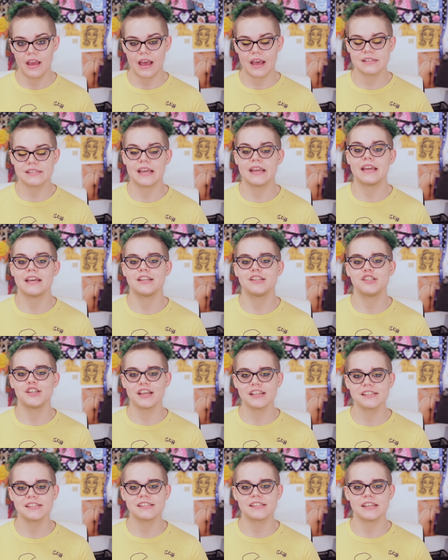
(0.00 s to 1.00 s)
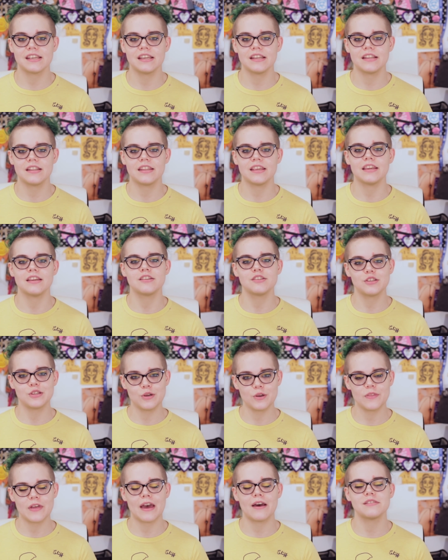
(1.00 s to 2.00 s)
as I had just seen the
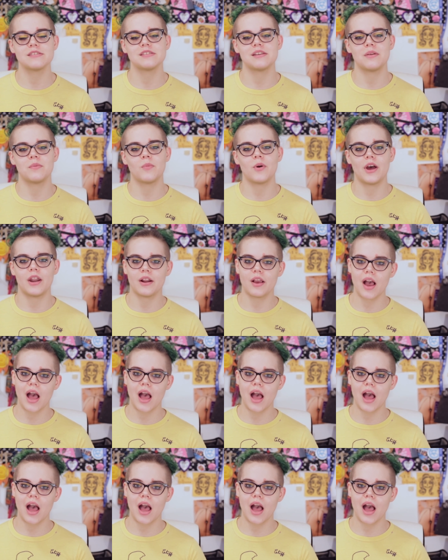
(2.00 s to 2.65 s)
2001